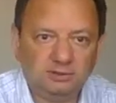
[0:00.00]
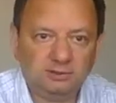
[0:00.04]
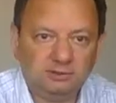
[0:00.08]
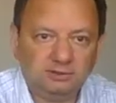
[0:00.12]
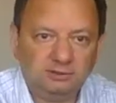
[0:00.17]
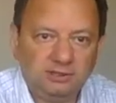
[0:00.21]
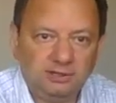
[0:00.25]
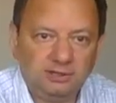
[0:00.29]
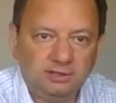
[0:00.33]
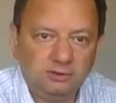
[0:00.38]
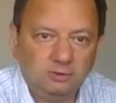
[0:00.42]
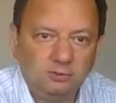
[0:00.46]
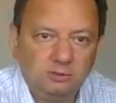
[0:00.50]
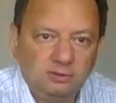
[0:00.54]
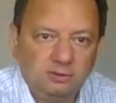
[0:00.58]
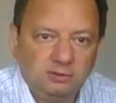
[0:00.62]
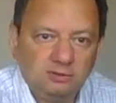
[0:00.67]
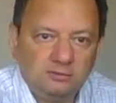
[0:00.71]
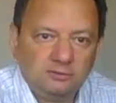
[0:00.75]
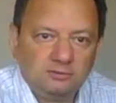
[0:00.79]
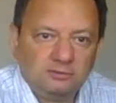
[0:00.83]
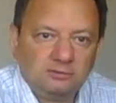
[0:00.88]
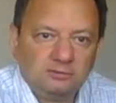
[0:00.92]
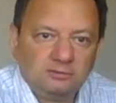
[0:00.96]
They look
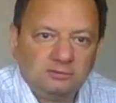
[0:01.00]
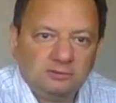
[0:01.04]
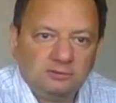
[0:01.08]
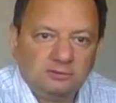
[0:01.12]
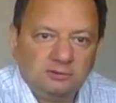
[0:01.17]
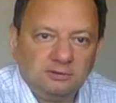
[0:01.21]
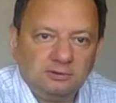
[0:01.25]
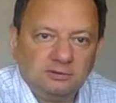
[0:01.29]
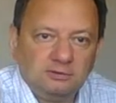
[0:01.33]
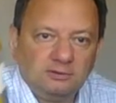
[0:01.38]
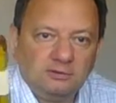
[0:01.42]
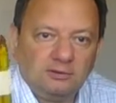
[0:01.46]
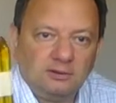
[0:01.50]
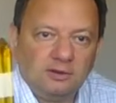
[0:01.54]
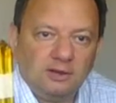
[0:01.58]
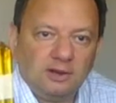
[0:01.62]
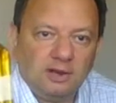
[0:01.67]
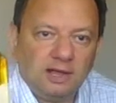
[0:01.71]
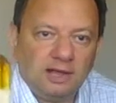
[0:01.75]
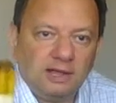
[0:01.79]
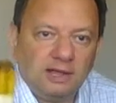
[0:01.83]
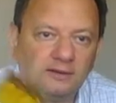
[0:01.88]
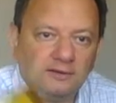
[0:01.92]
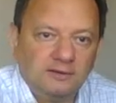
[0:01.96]

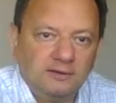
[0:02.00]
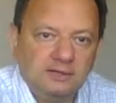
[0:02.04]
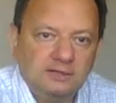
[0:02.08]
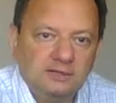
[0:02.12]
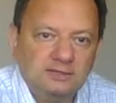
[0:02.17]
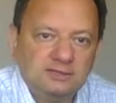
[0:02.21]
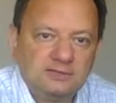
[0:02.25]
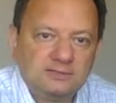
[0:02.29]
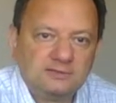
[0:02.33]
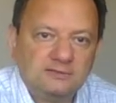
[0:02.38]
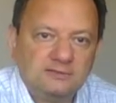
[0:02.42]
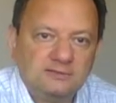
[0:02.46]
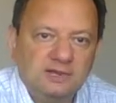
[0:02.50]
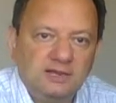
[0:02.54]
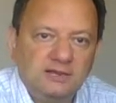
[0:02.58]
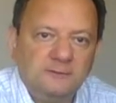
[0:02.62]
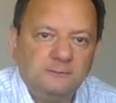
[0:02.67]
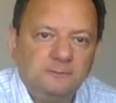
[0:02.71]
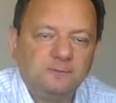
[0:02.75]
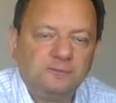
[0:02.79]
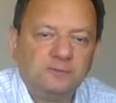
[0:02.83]
like this way.